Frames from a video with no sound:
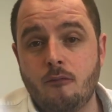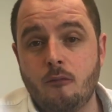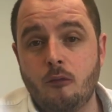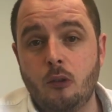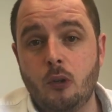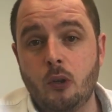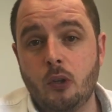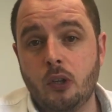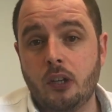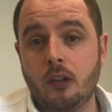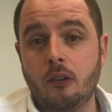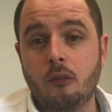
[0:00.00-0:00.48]

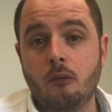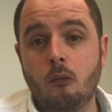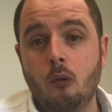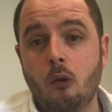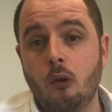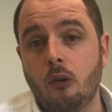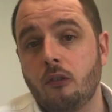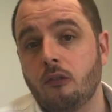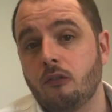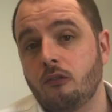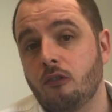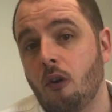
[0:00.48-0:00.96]
Look at
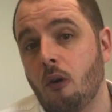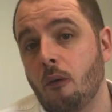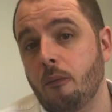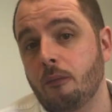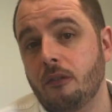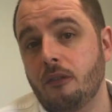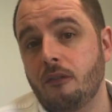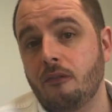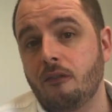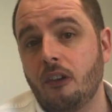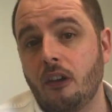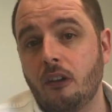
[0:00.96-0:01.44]
what
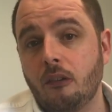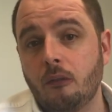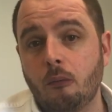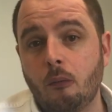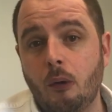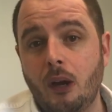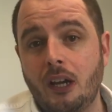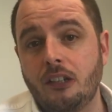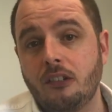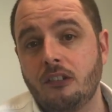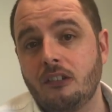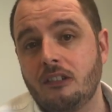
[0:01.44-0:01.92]
jobs you've done
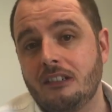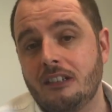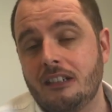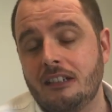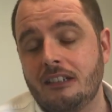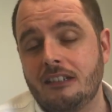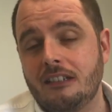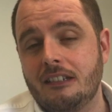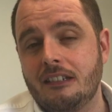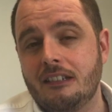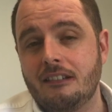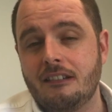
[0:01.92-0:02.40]
when you
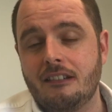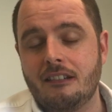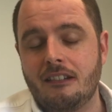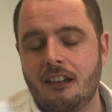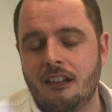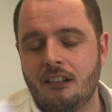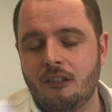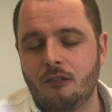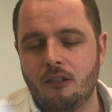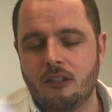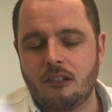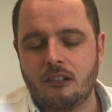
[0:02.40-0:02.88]
did it.
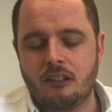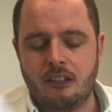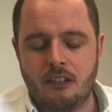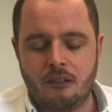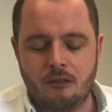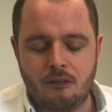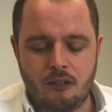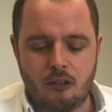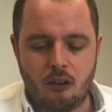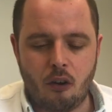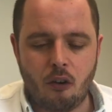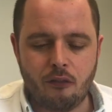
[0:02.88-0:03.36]
I know it
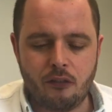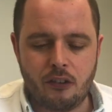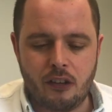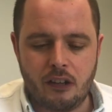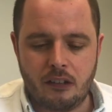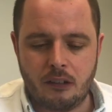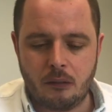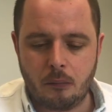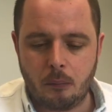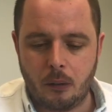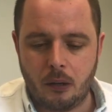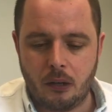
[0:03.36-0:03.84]
sounds
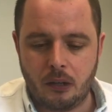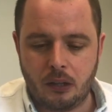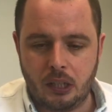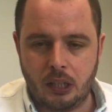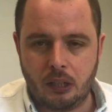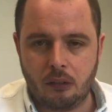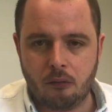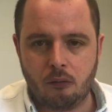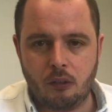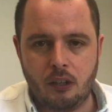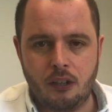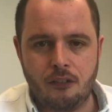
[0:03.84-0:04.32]
obvious, but I
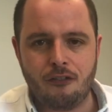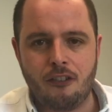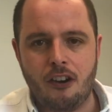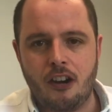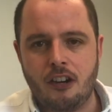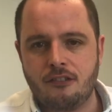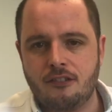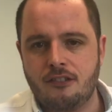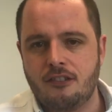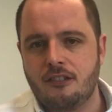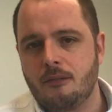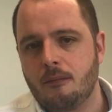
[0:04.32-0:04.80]
think
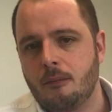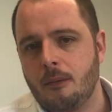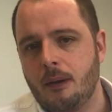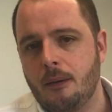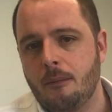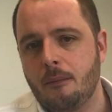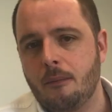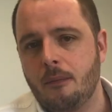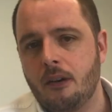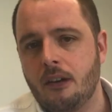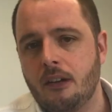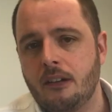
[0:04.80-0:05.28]
refreshing your
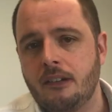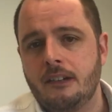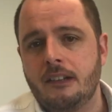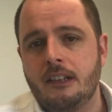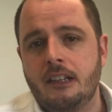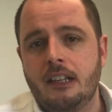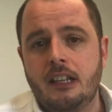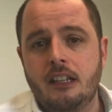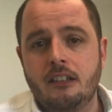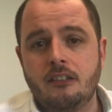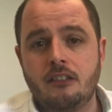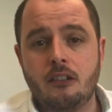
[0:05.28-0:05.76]
memory
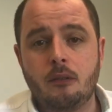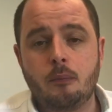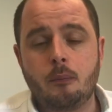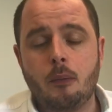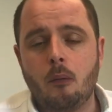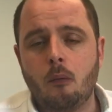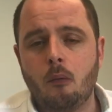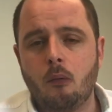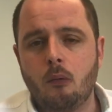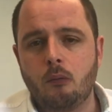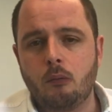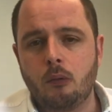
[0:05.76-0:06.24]
just by
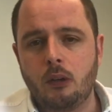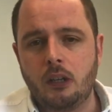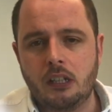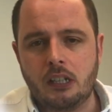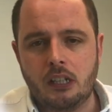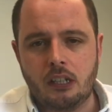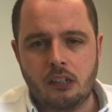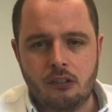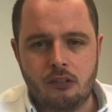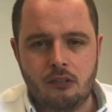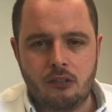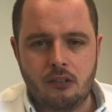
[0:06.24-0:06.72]

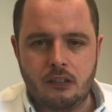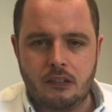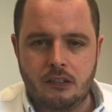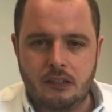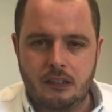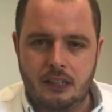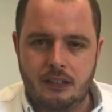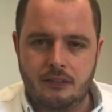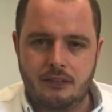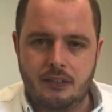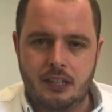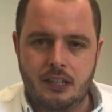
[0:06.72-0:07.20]
reading through your
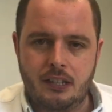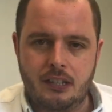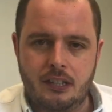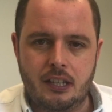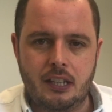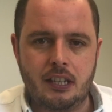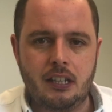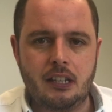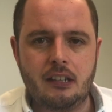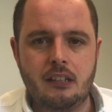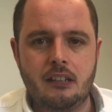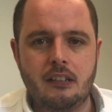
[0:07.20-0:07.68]
CV,
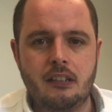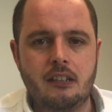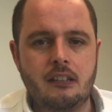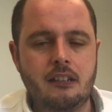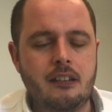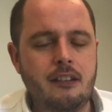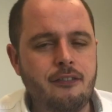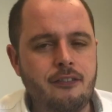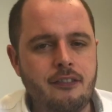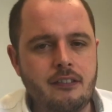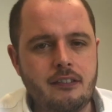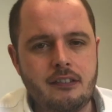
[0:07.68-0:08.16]
thinking of the
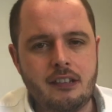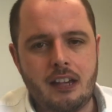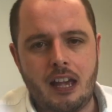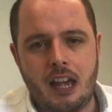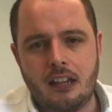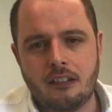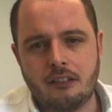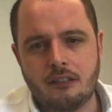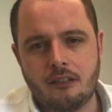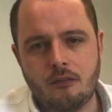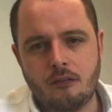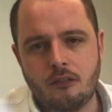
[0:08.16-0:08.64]
different
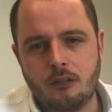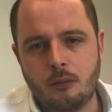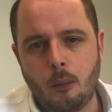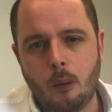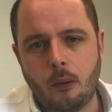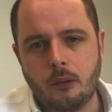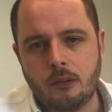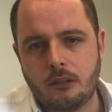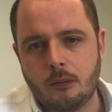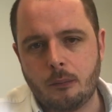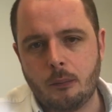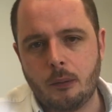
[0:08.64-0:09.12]
tasks and
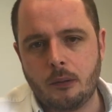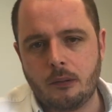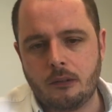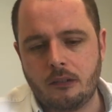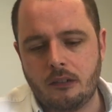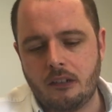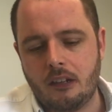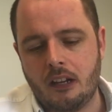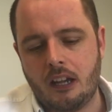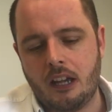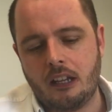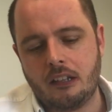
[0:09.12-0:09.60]

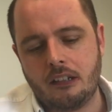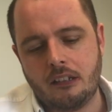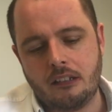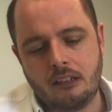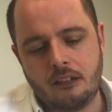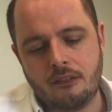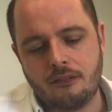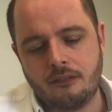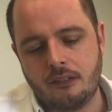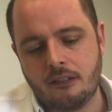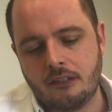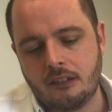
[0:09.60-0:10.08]
responsibilities you had at
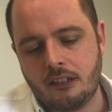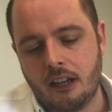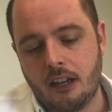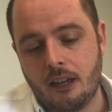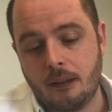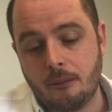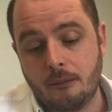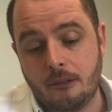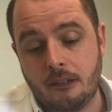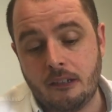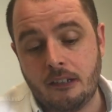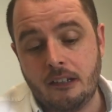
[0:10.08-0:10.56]
different
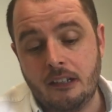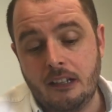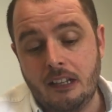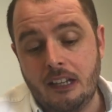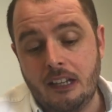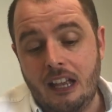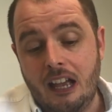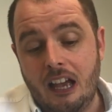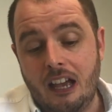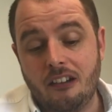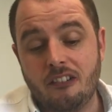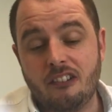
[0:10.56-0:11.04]
times.
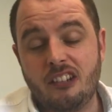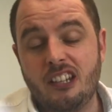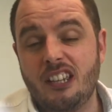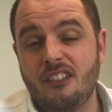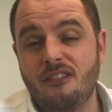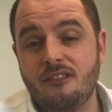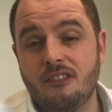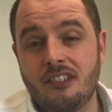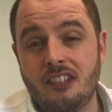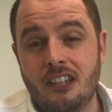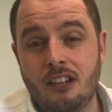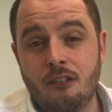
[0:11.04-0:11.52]
And I'd
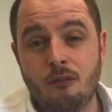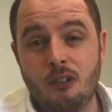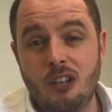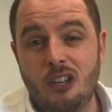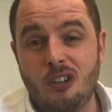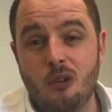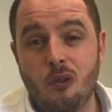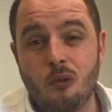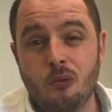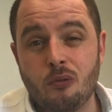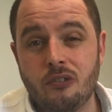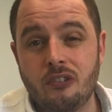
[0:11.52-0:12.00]
even say
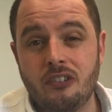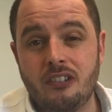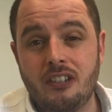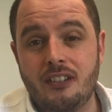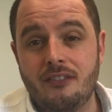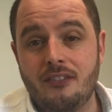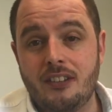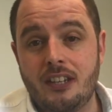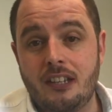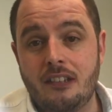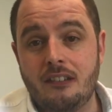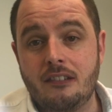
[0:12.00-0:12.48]
read old
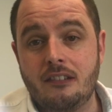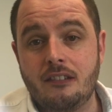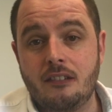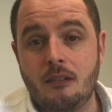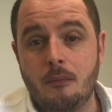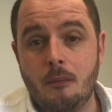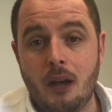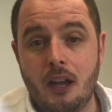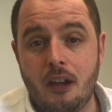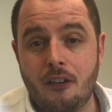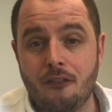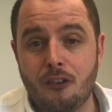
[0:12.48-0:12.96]
CVs. You
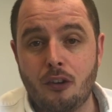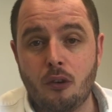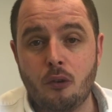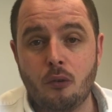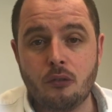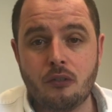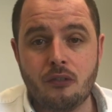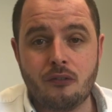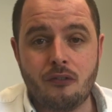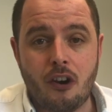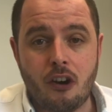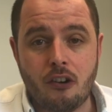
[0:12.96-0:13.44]
might have an
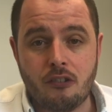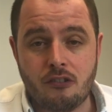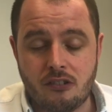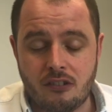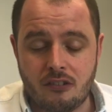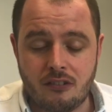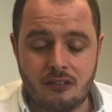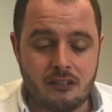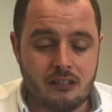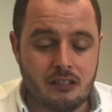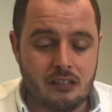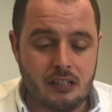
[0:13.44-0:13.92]
older version
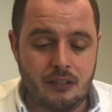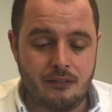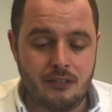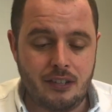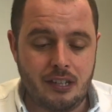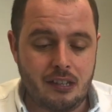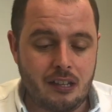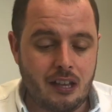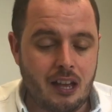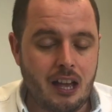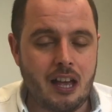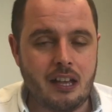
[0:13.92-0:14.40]
of your
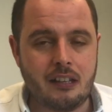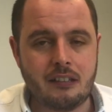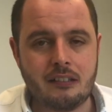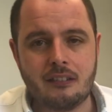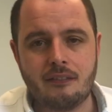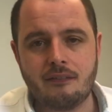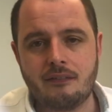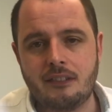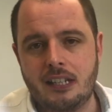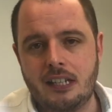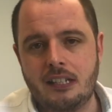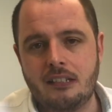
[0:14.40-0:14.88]
CV that has
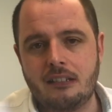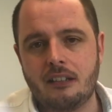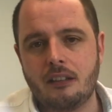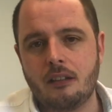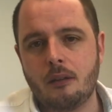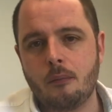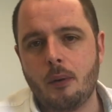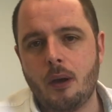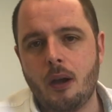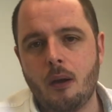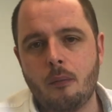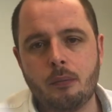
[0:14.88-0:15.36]
some detail
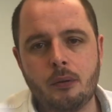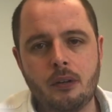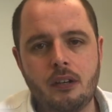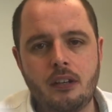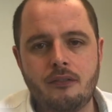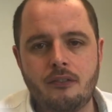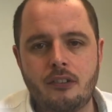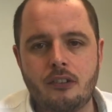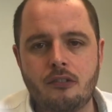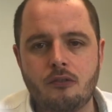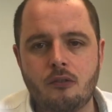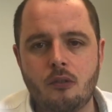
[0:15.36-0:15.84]
about a
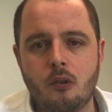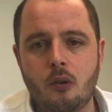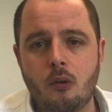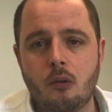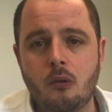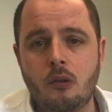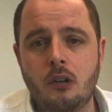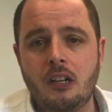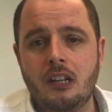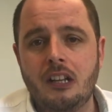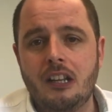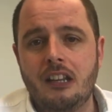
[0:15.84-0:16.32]
previous
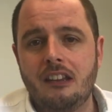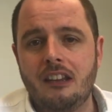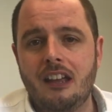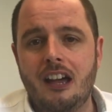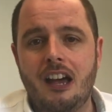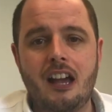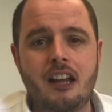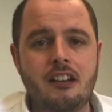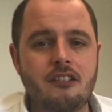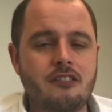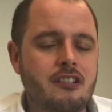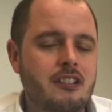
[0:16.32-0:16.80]
role that
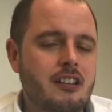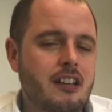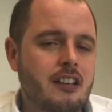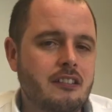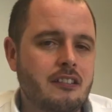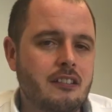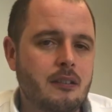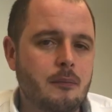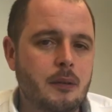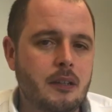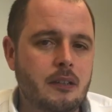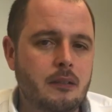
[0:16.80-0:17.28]
actually has
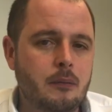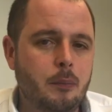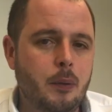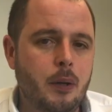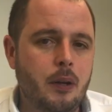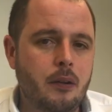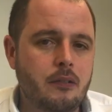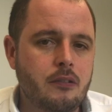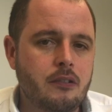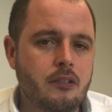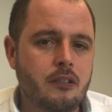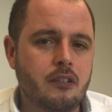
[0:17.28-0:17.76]
some
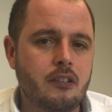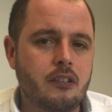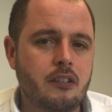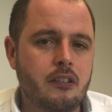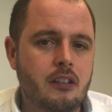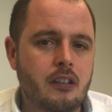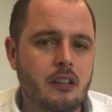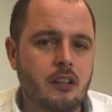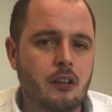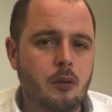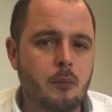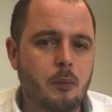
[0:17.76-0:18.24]
experience on it
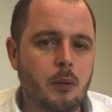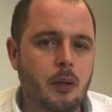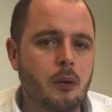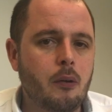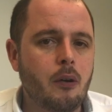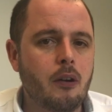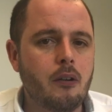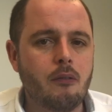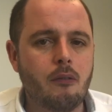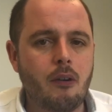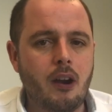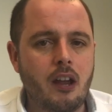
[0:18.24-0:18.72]
that could be
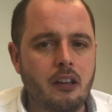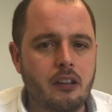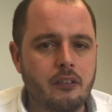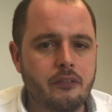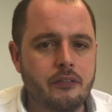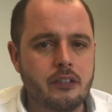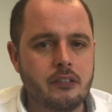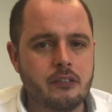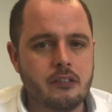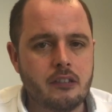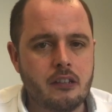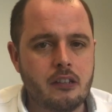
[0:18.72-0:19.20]
quite
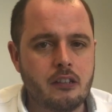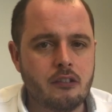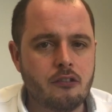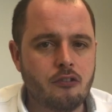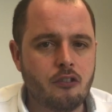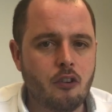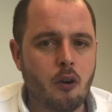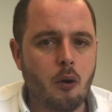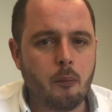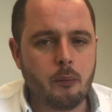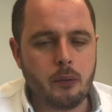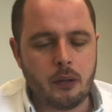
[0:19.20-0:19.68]
relevant to this
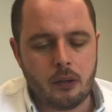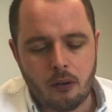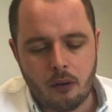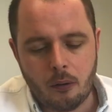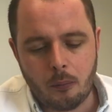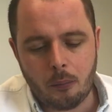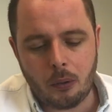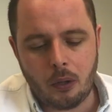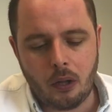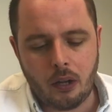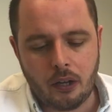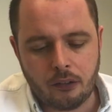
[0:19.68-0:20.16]
job that you're
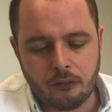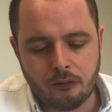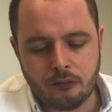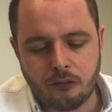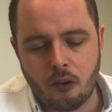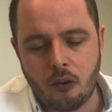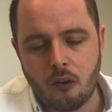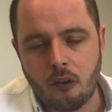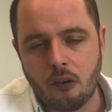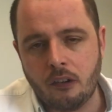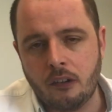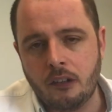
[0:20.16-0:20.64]
applying
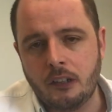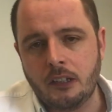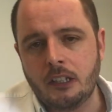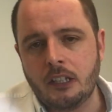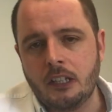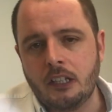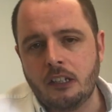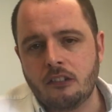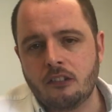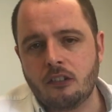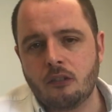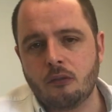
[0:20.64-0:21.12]
for.
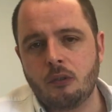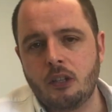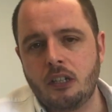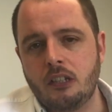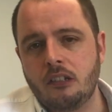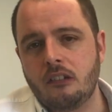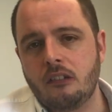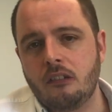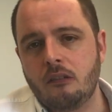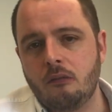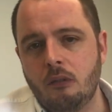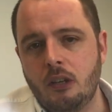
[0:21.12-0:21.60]
So
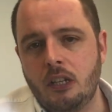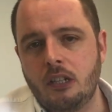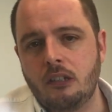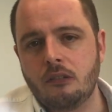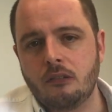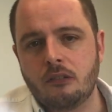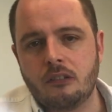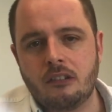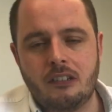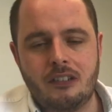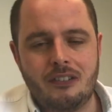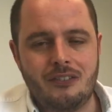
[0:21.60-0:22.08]
read
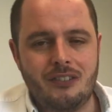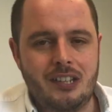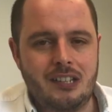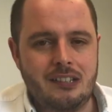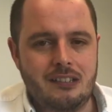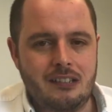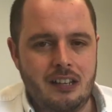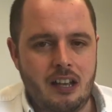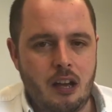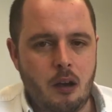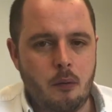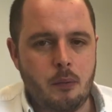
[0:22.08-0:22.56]
those CVs,
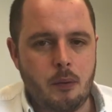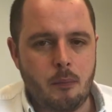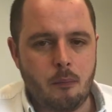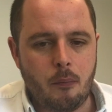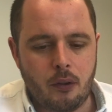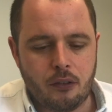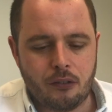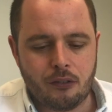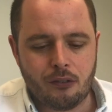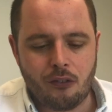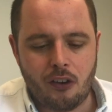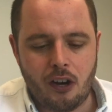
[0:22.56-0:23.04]
and that'll be
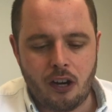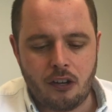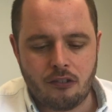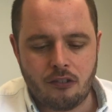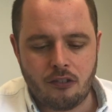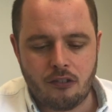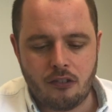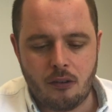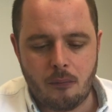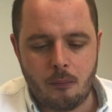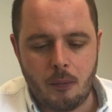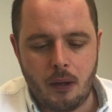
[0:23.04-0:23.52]
much
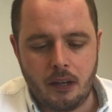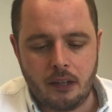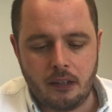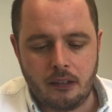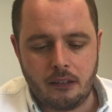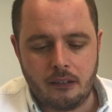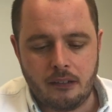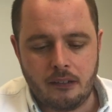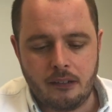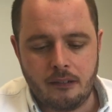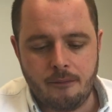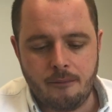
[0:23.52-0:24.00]
fresher in your
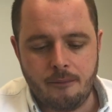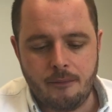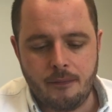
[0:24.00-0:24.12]
mind.